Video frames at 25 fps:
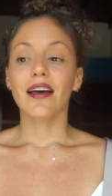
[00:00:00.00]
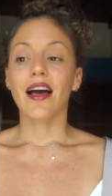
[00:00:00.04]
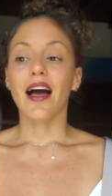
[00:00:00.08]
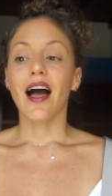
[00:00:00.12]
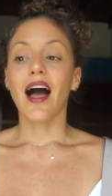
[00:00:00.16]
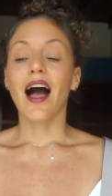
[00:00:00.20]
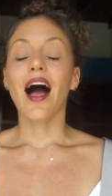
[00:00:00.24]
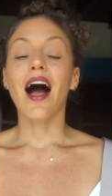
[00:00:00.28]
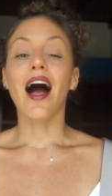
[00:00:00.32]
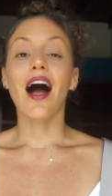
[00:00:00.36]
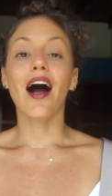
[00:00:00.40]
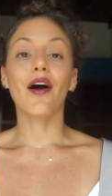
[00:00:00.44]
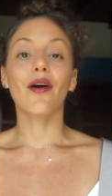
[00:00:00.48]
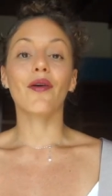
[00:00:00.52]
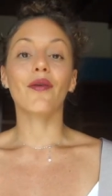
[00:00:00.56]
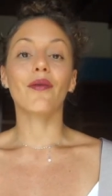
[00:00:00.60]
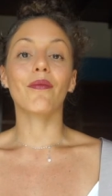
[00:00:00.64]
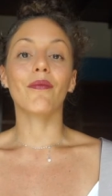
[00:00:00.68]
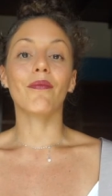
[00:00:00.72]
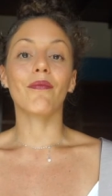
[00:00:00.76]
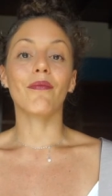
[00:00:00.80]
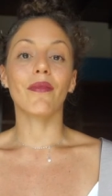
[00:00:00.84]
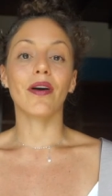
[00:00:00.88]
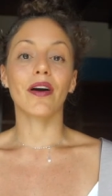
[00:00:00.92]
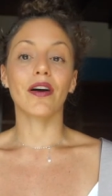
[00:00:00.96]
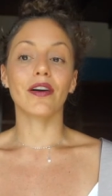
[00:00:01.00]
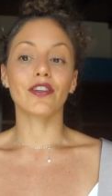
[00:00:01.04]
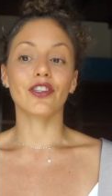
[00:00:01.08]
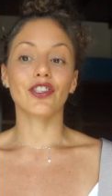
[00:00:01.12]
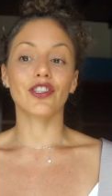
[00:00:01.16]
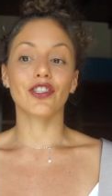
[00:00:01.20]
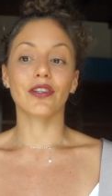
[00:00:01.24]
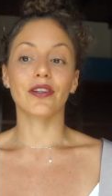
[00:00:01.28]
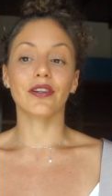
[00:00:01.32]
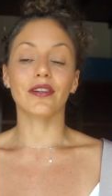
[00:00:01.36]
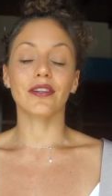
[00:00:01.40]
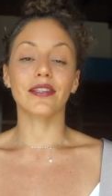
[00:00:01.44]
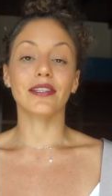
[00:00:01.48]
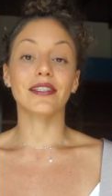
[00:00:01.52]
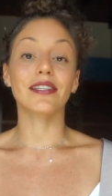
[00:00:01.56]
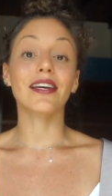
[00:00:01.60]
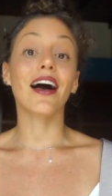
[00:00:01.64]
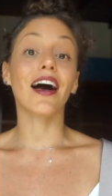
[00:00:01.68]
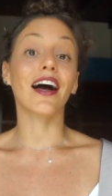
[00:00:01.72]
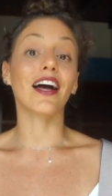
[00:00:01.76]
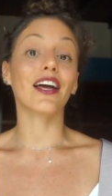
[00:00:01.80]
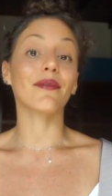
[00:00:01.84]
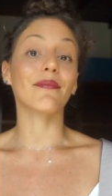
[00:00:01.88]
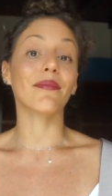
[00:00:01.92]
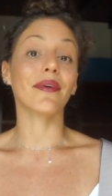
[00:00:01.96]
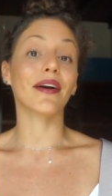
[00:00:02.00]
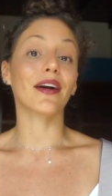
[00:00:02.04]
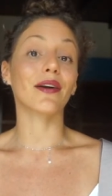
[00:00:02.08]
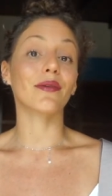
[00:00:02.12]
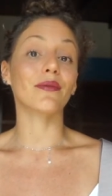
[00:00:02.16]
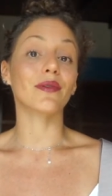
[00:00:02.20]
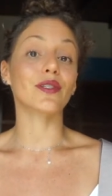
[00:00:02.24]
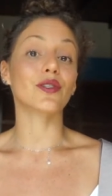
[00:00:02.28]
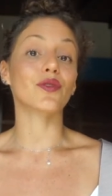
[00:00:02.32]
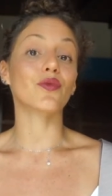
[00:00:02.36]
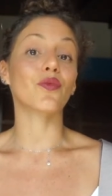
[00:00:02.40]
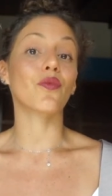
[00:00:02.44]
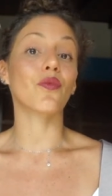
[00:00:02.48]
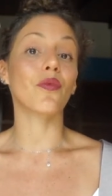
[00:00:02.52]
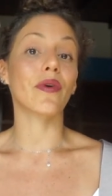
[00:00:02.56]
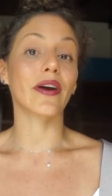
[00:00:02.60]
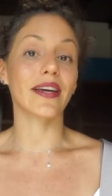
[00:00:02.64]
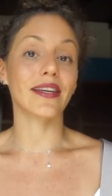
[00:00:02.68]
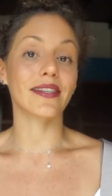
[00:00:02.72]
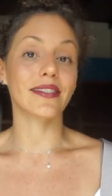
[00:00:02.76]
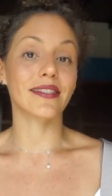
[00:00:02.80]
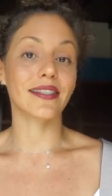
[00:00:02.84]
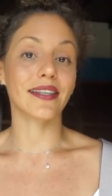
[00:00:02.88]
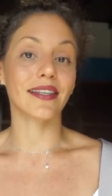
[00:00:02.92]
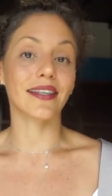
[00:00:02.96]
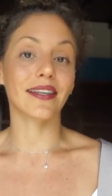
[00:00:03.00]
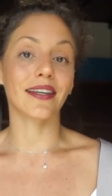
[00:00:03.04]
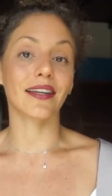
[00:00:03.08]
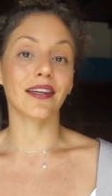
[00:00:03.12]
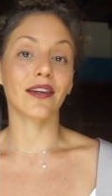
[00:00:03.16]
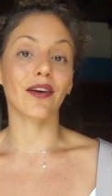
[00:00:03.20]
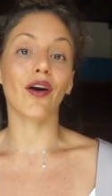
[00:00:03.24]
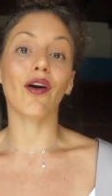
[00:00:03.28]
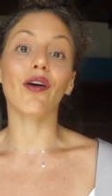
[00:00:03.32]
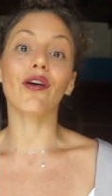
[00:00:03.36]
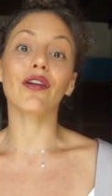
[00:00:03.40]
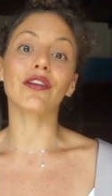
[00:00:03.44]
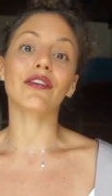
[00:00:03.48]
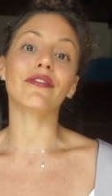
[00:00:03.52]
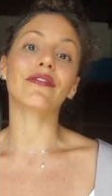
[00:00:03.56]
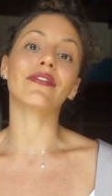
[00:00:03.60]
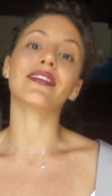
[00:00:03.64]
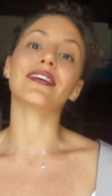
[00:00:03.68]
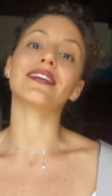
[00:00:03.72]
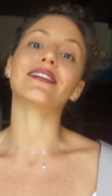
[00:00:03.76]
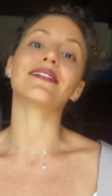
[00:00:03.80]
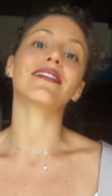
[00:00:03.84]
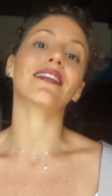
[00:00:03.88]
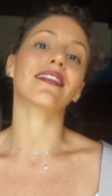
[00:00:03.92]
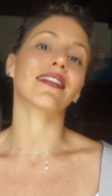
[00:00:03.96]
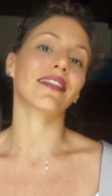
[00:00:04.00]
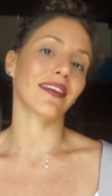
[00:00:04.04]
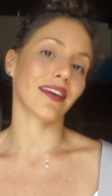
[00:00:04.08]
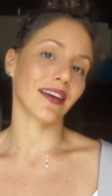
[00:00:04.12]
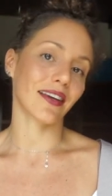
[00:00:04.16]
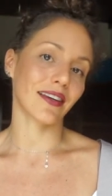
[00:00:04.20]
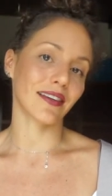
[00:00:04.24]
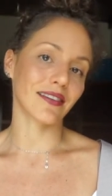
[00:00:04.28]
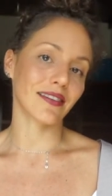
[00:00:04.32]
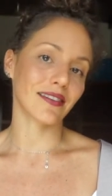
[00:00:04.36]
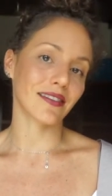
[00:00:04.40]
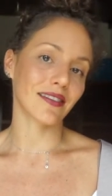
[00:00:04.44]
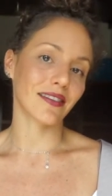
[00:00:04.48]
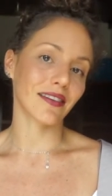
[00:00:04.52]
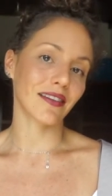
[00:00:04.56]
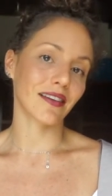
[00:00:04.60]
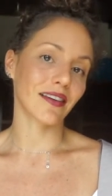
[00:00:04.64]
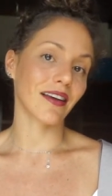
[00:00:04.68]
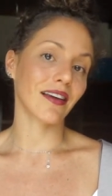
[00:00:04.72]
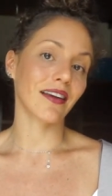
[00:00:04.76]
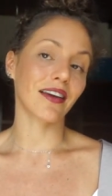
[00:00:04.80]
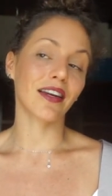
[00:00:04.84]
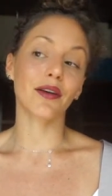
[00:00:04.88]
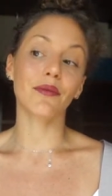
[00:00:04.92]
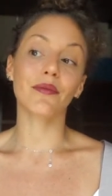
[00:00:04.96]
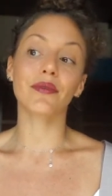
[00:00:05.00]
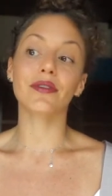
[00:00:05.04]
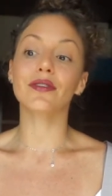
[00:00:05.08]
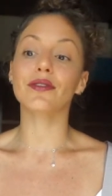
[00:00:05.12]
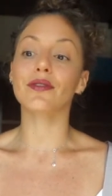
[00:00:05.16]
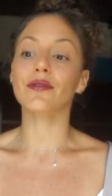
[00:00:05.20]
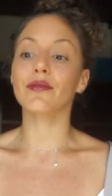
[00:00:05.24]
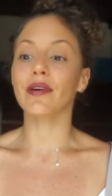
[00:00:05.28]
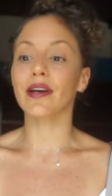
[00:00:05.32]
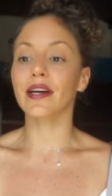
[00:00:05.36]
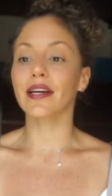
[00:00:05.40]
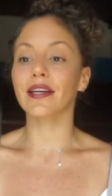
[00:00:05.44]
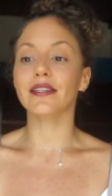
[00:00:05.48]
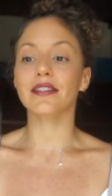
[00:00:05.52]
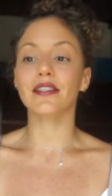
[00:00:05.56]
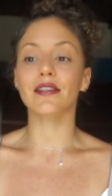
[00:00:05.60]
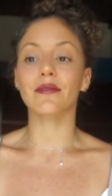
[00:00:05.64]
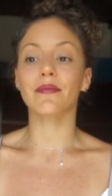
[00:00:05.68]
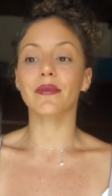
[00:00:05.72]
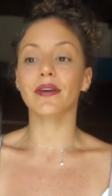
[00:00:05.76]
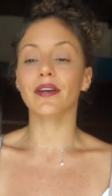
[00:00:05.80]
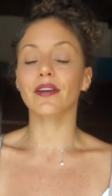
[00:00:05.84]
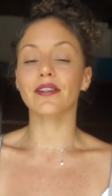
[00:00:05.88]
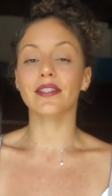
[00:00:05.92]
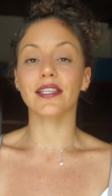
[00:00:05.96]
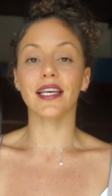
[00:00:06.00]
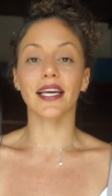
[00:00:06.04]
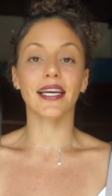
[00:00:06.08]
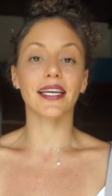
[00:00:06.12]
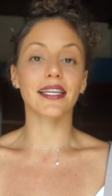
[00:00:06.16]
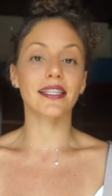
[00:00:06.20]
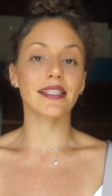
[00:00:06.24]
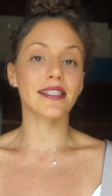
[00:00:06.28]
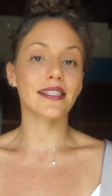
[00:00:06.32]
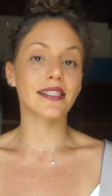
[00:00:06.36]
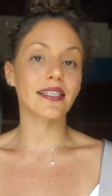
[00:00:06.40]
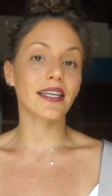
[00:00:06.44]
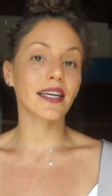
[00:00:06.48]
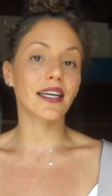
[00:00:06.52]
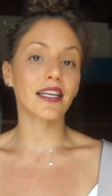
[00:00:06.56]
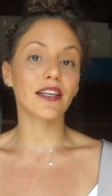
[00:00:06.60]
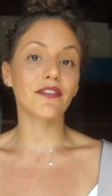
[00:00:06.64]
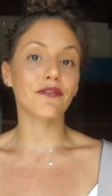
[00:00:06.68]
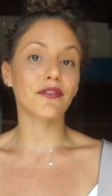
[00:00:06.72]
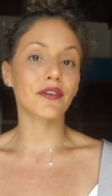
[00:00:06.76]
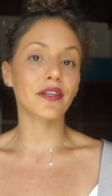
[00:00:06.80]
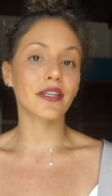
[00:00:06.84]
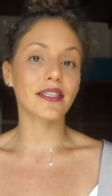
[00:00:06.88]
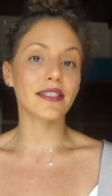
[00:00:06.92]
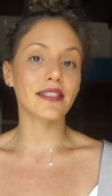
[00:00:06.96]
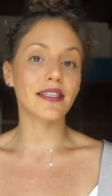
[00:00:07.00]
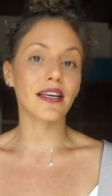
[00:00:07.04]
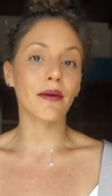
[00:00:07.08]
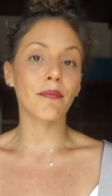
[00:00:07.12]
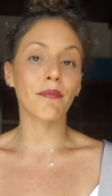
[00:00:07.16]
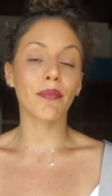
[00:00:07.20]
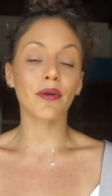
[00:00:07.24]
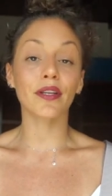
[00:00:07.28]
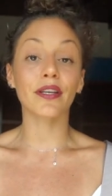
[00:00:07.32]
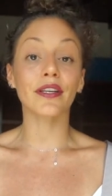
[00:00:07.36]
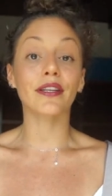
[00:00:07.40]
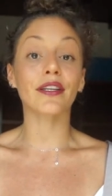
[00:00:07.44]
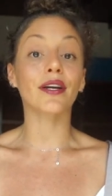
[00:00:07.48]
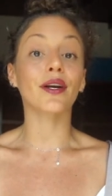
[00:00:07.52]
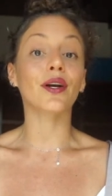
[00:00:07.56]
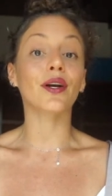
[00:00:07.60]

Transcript: How much time I was wasting in all of these things. And it was crazy because I can see it, for example, in the